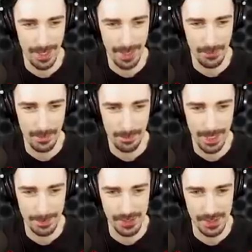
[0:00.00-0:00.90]
I have the
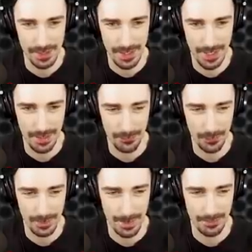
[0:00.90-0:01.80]
pipes sticking out of the
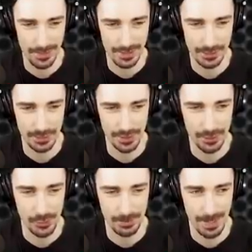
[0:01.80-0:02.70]
front of my vehicle.
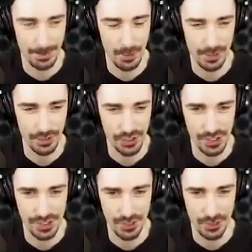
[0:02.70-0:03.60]
Those are my pokers
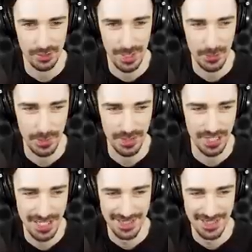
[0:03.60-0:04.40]
to steal the crown with